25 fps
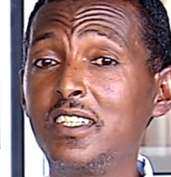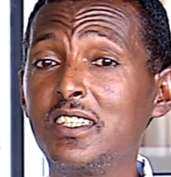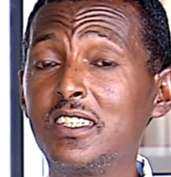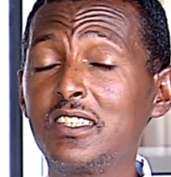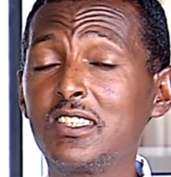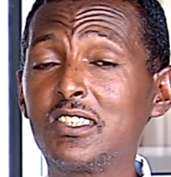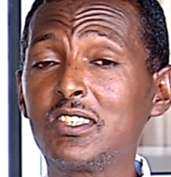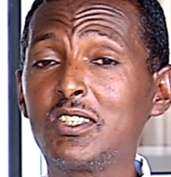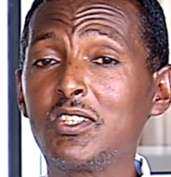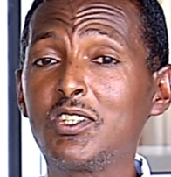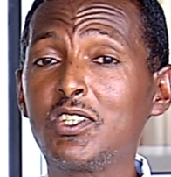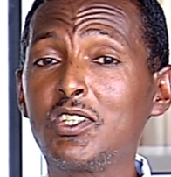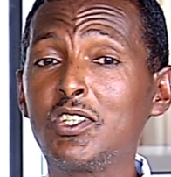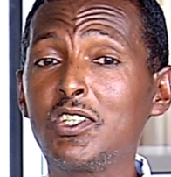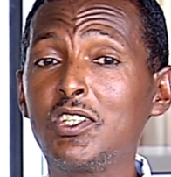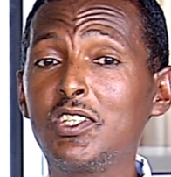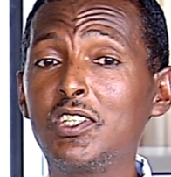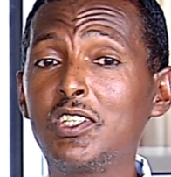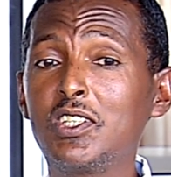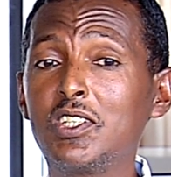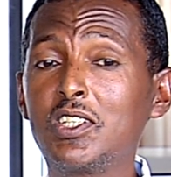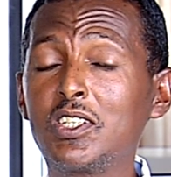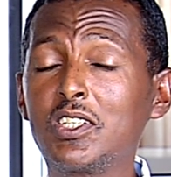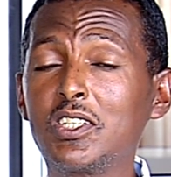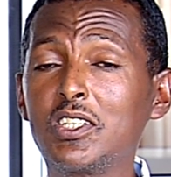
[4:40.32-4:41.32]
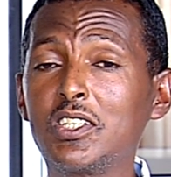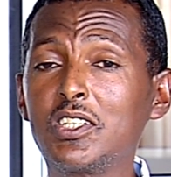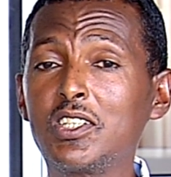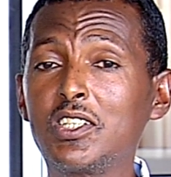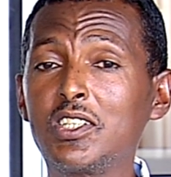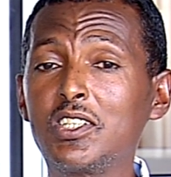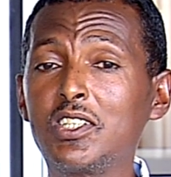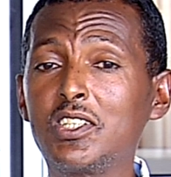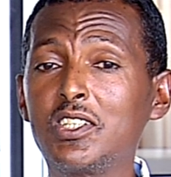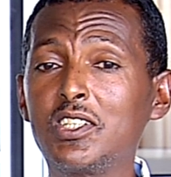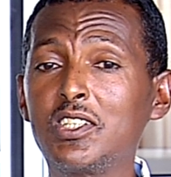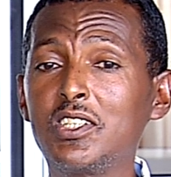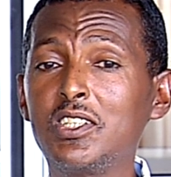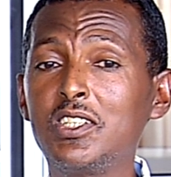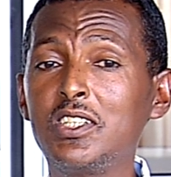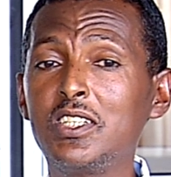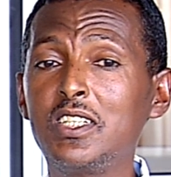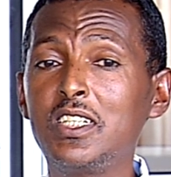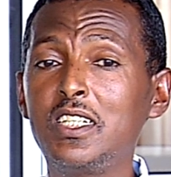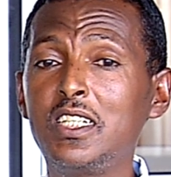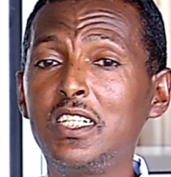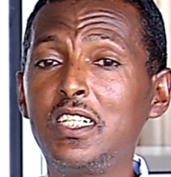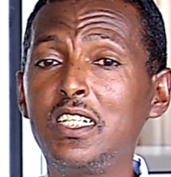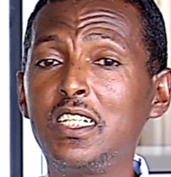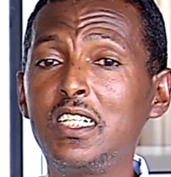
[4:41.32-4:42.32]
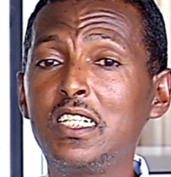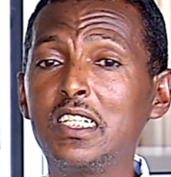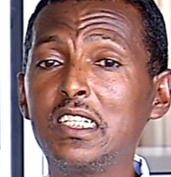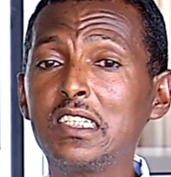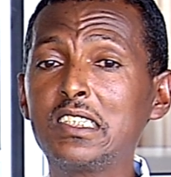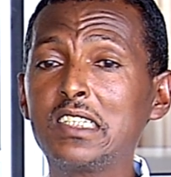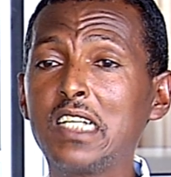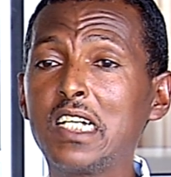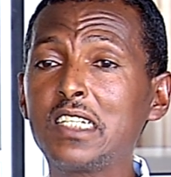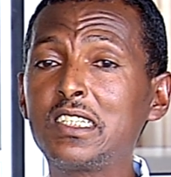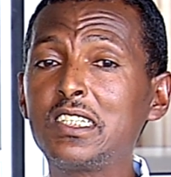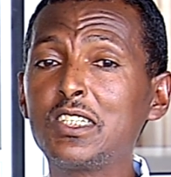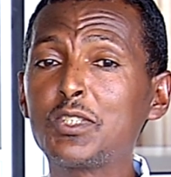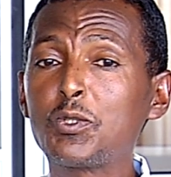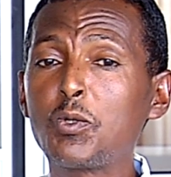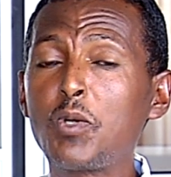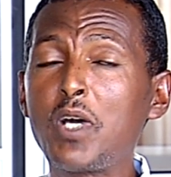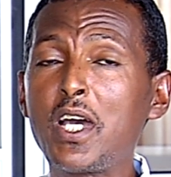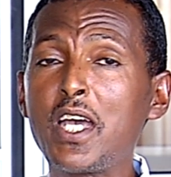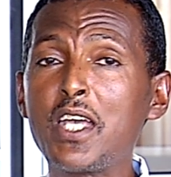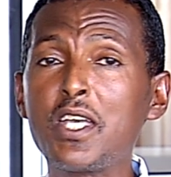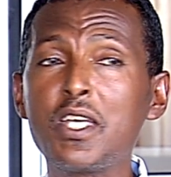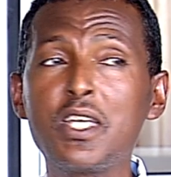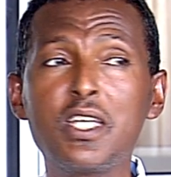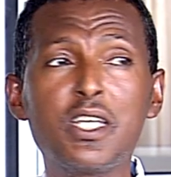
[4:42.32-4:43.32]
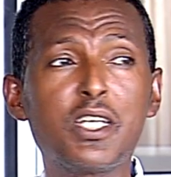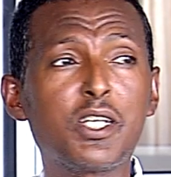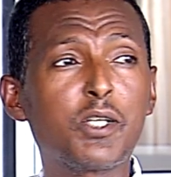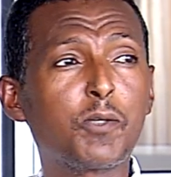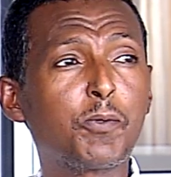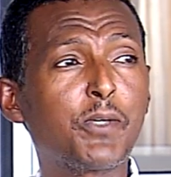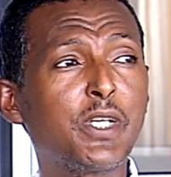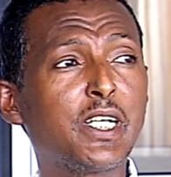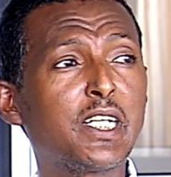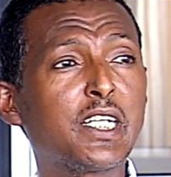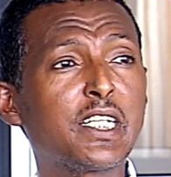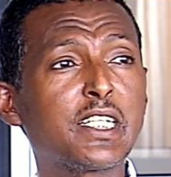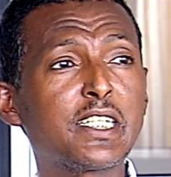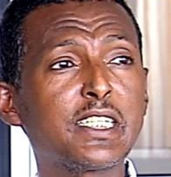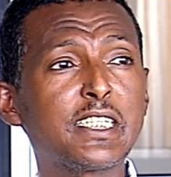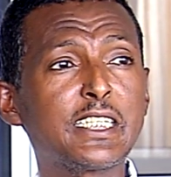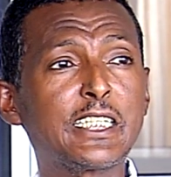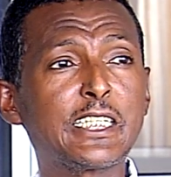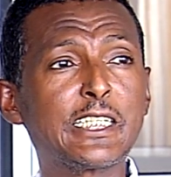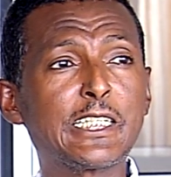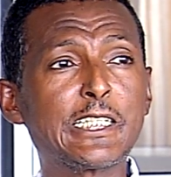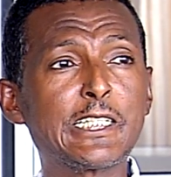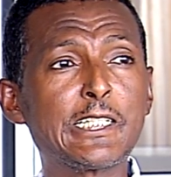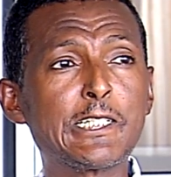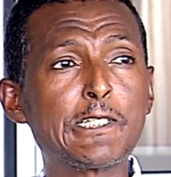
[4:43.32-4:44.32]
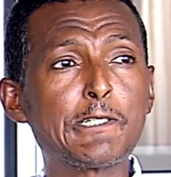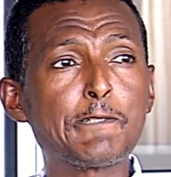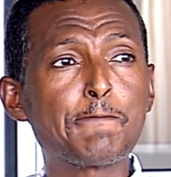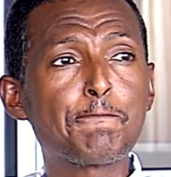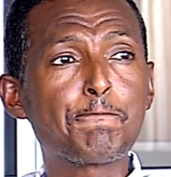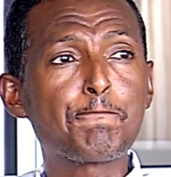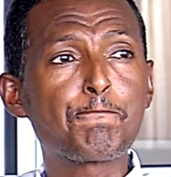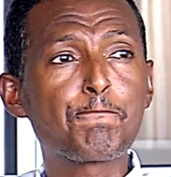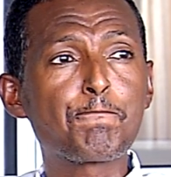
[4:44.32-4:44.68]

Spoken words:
So that is why we are